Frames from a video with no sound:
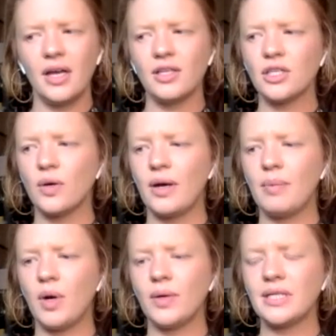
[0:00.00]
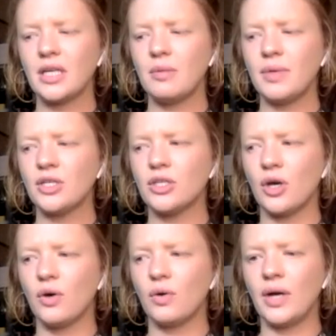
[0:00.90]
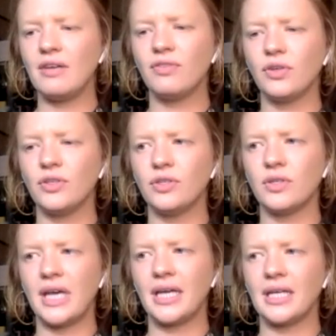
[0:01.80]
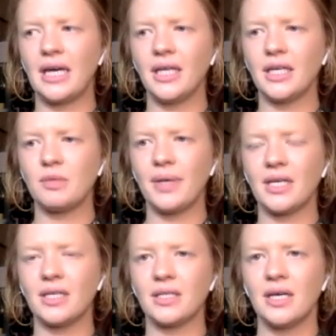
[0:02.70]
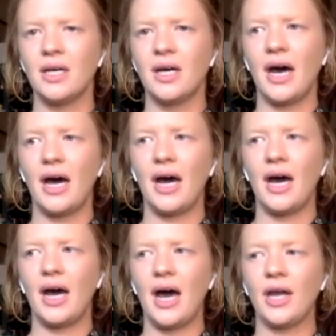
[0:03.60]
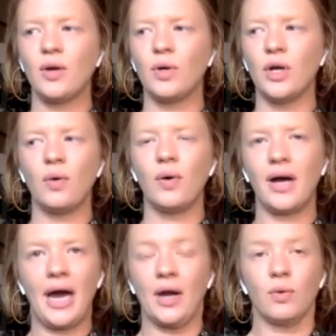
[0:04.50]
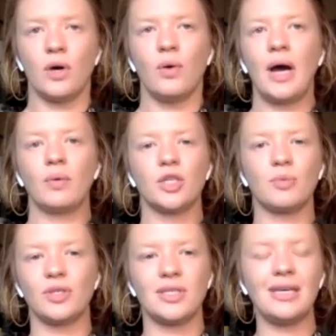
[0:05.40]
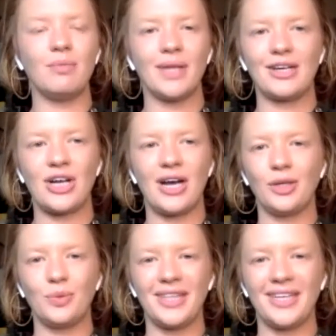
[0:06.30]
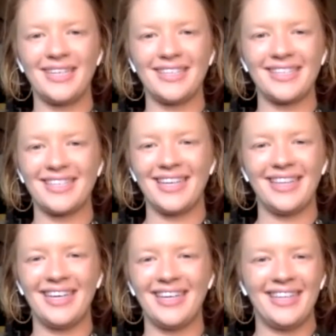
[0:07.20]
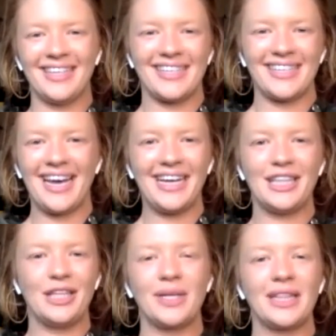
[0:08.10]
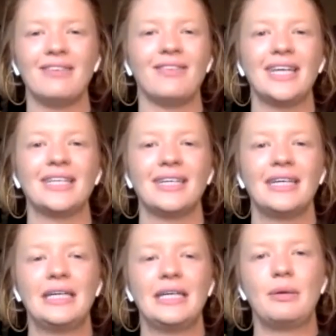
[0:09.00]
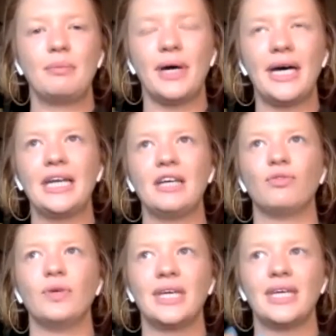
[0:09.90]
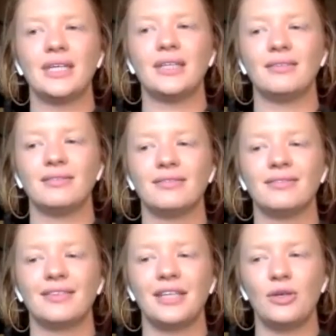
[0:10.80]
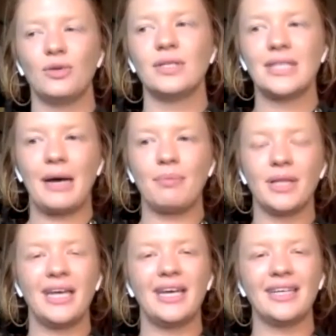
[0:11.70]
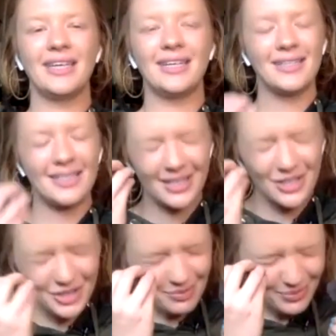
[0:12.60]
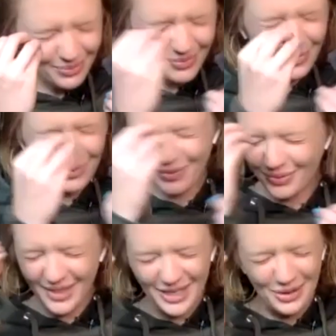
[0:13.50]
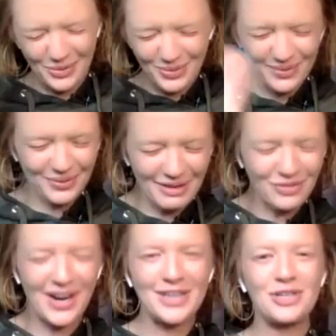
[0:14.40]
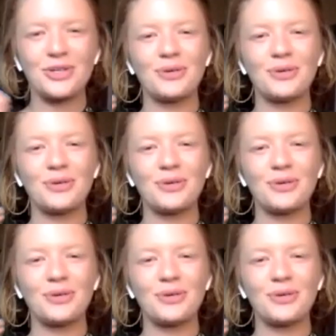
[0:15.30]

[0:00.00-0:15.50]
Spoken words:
And so I'm always going to be so grateful to psychedelics, because I don't know how we're supposed to keep that child within us in the society that we live in. But if we can use that plant in such a, reverential,